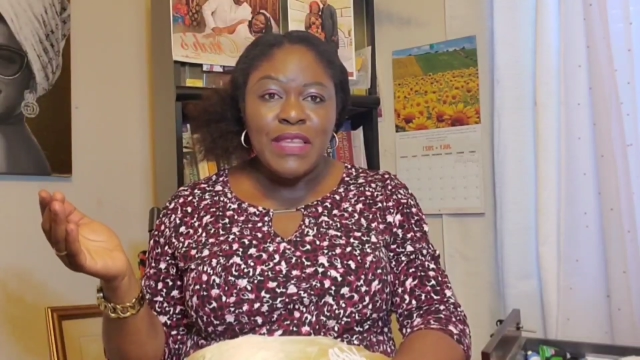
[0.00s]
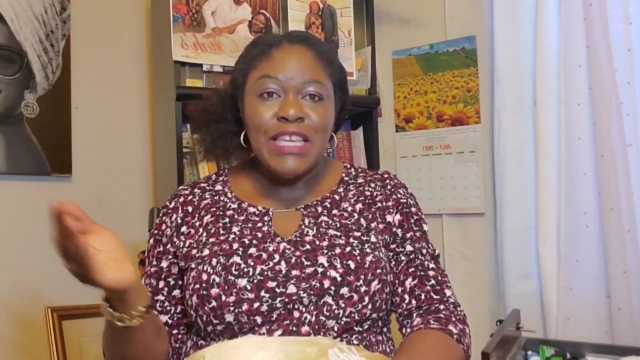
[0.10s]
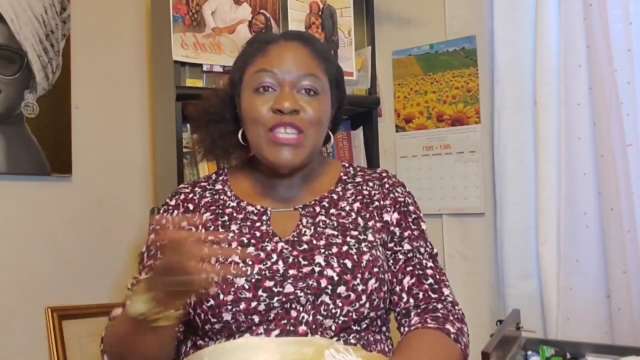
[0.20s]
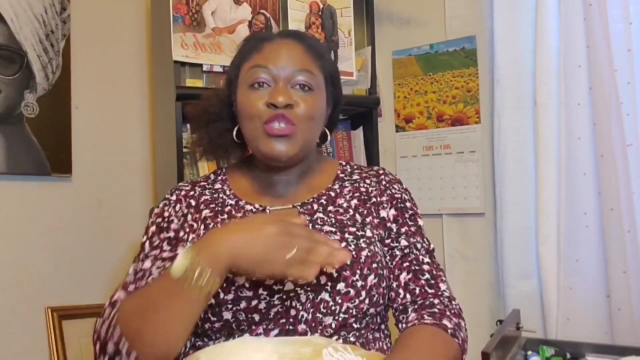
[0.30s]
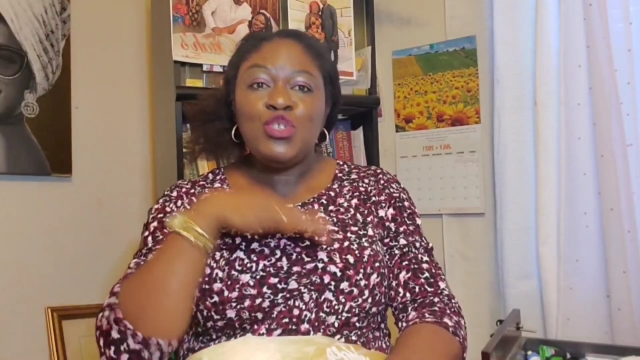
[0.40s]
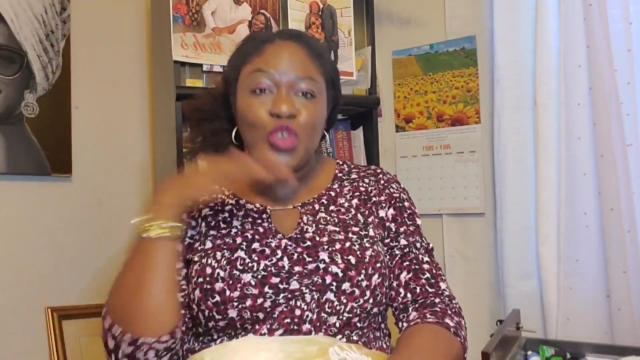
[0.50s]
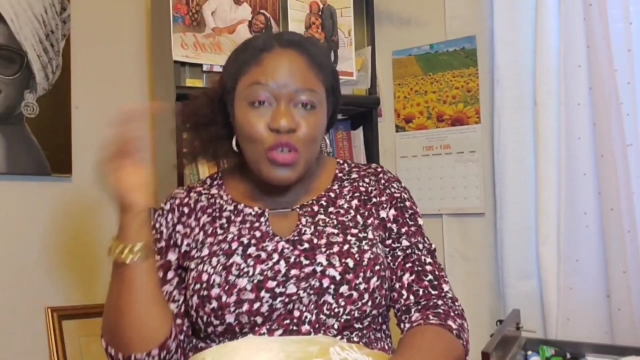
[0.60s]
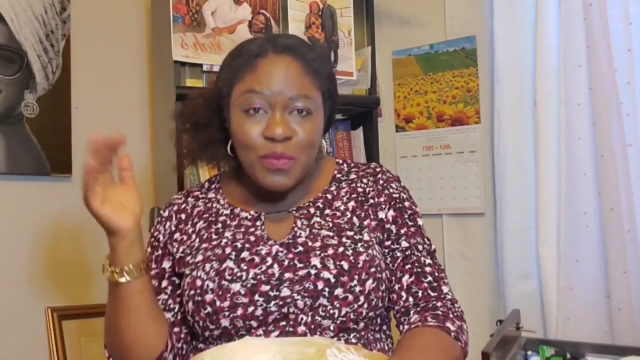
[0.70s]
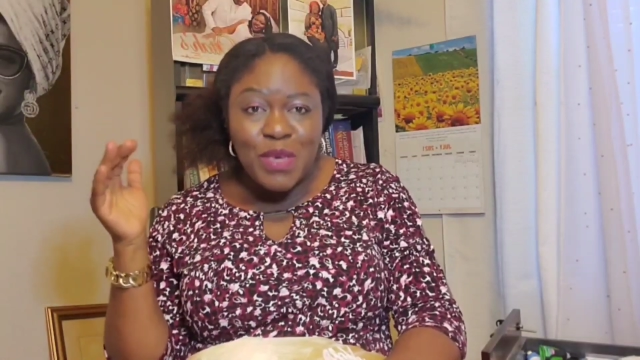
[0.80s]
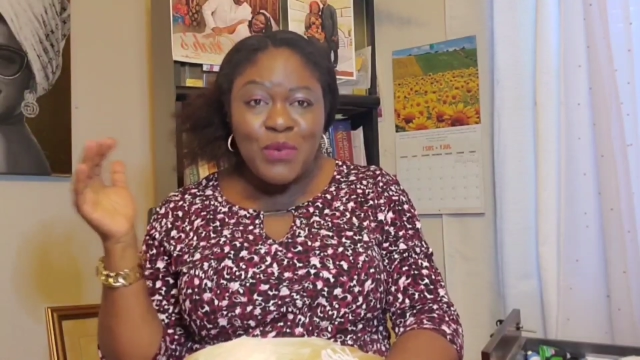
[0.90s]
It
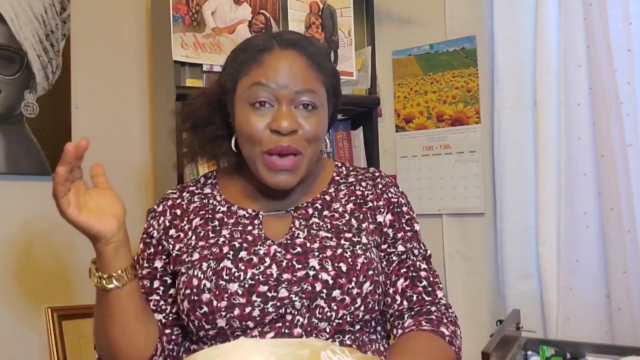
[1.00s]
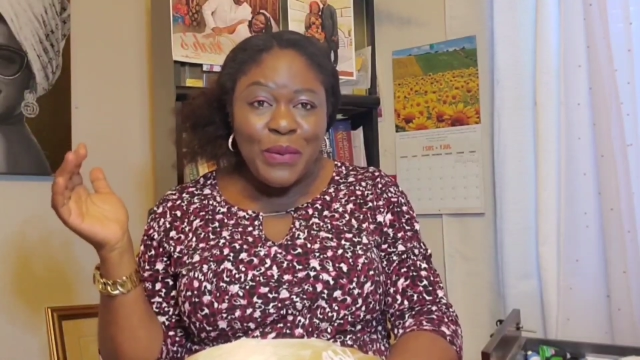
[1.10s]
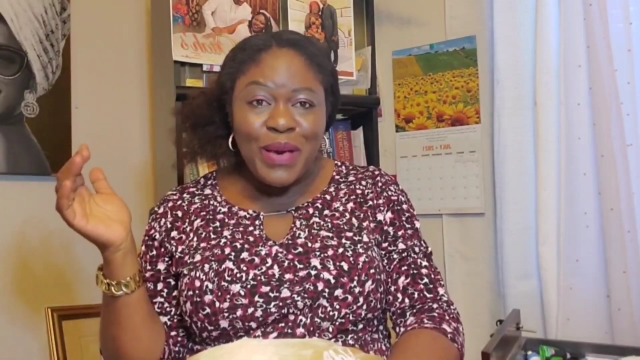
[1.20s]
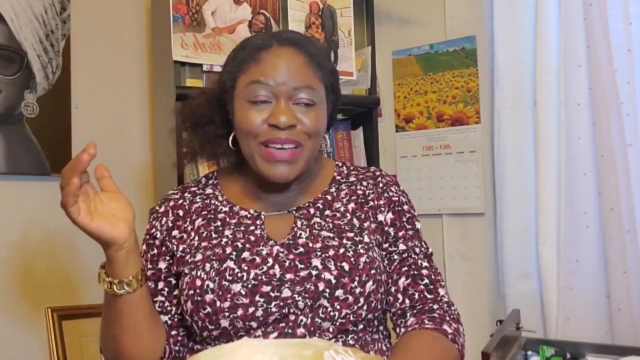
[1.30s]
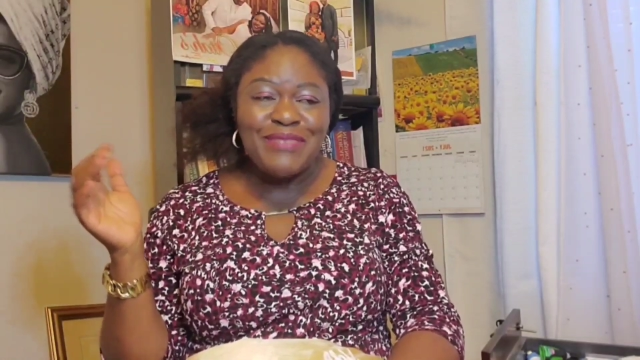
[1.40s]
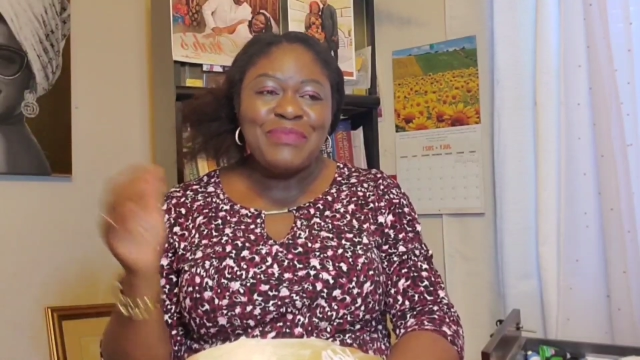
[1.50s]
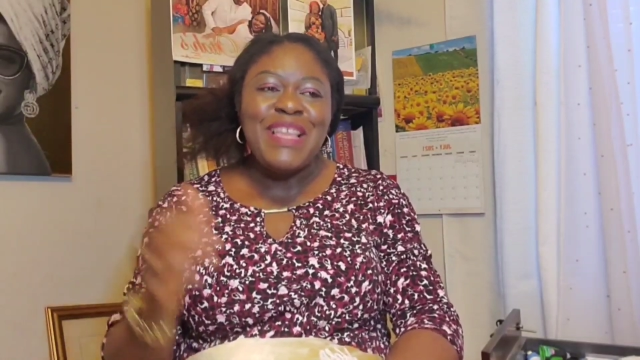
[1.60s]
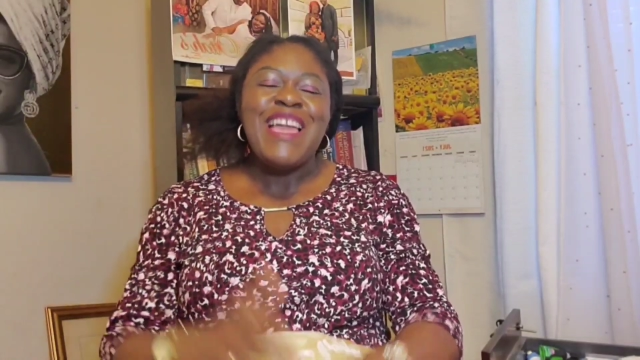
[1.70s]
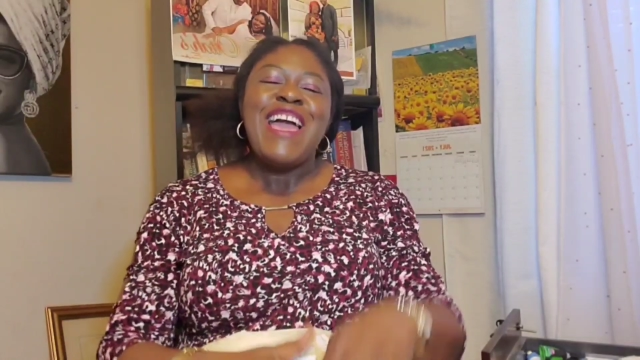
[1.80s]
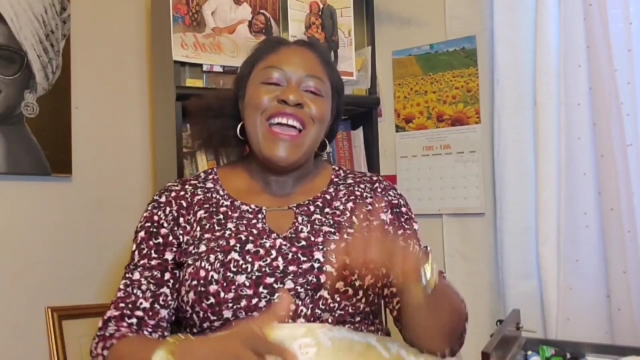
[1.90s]
choked me well.
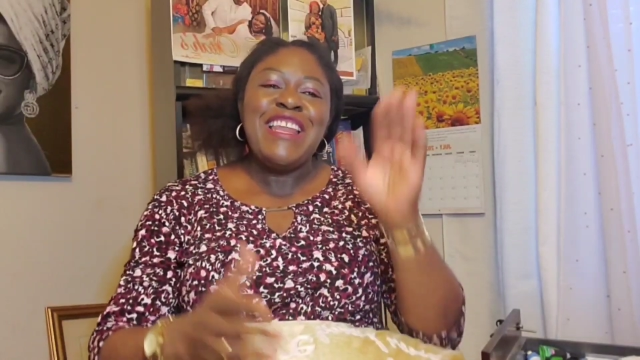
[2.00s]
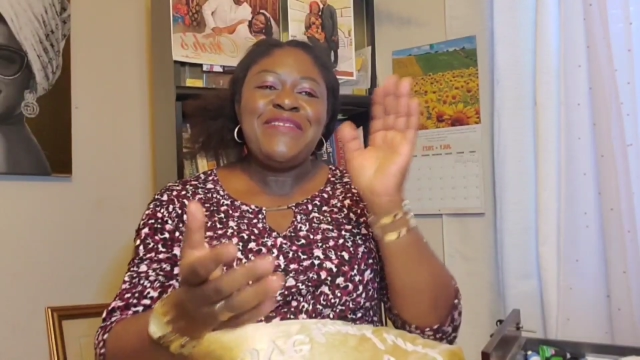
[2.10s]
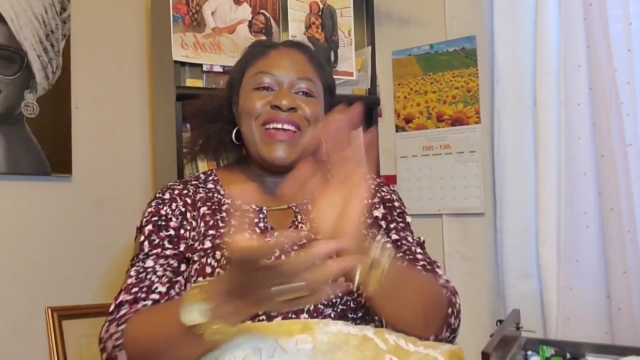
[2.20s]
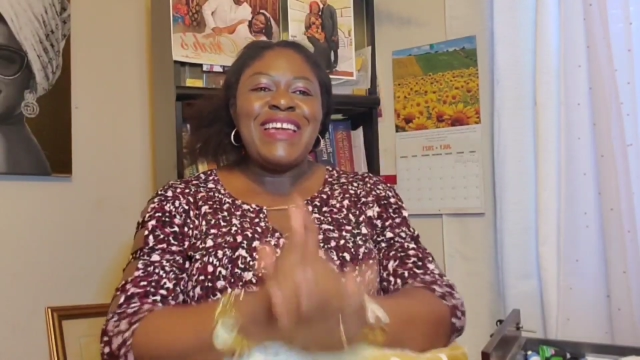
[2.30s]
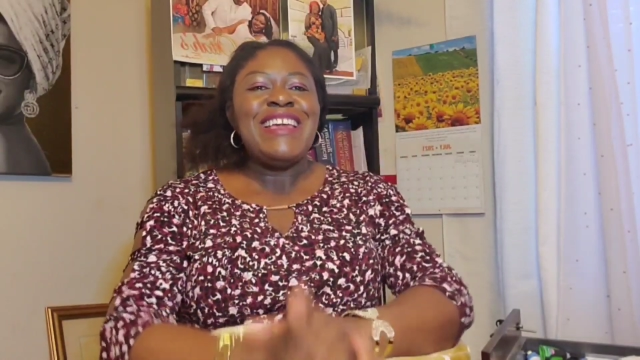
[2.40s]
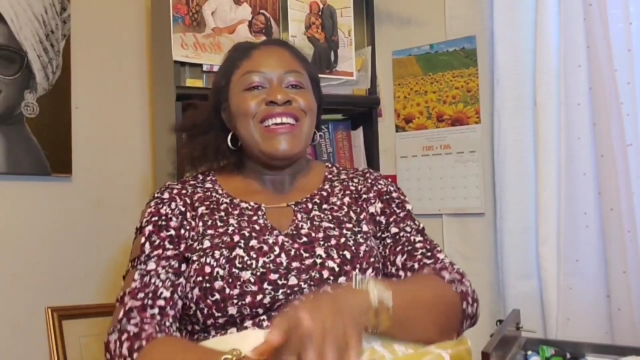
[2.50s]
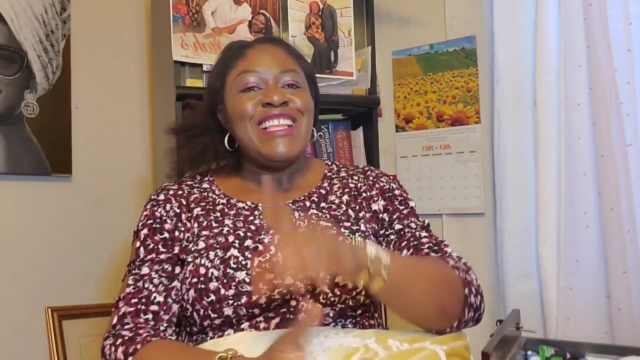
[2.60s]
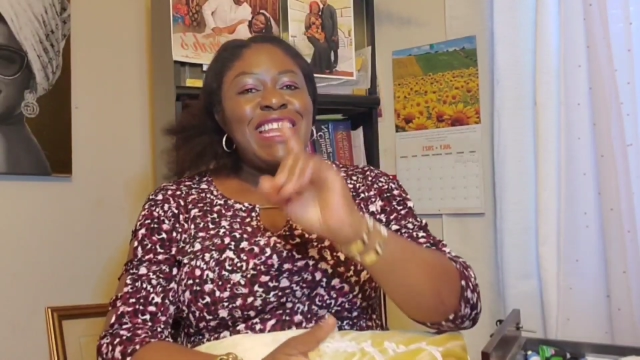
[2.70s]
Anyway,